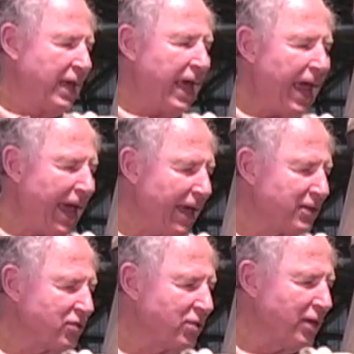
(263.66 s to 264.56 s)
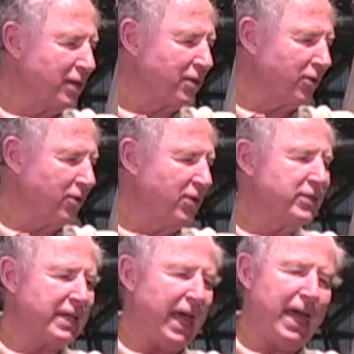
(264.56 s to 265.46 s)
heads that are
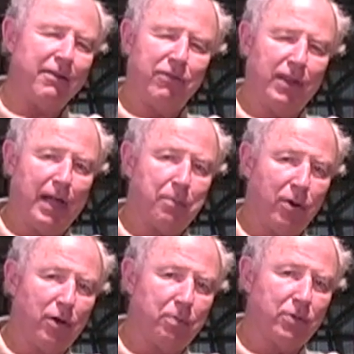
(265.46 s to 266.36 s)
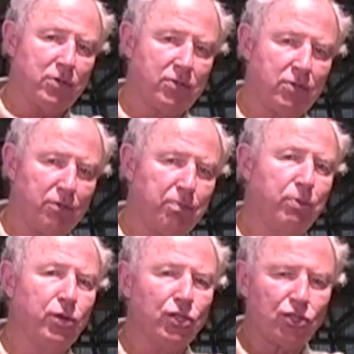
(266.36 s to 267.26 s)
designed for that purpose, to
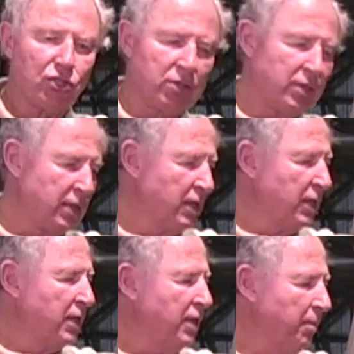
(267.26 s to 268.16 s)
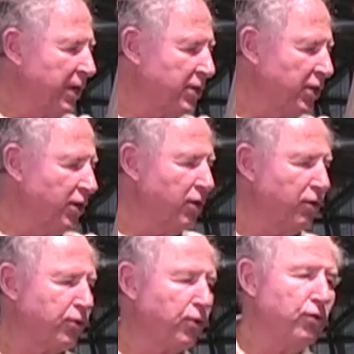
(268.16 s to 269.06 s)
push the
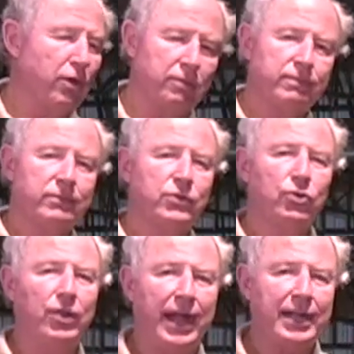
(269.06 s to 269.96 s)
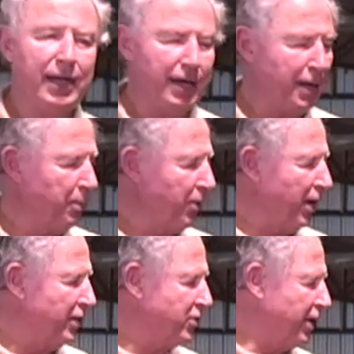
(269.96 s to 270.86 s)
material through that cutting
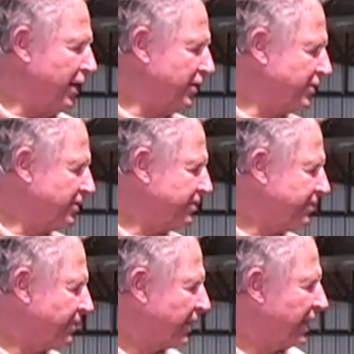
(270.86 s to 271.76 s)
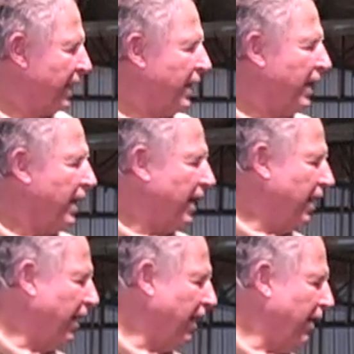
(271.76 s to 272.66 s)
process.
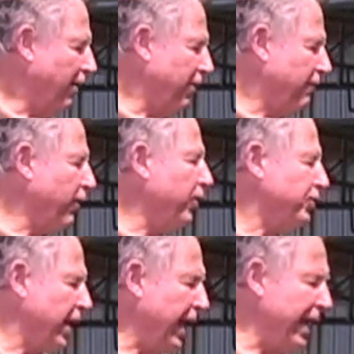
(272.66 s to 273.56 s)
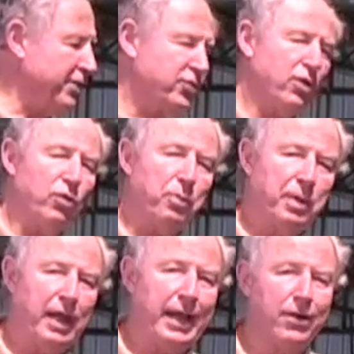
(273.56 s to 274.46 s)
The first heads on the
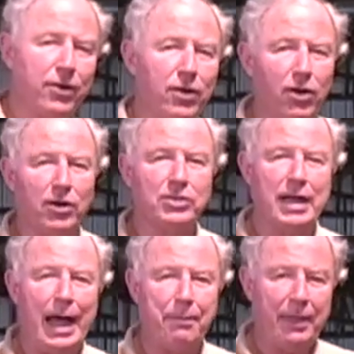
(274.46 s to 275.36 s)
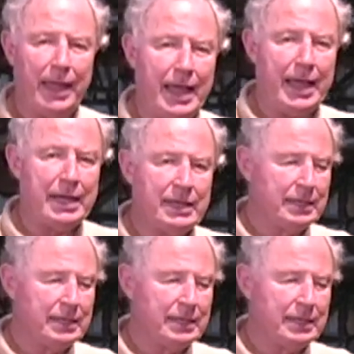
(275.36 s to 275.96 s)
planer are a top head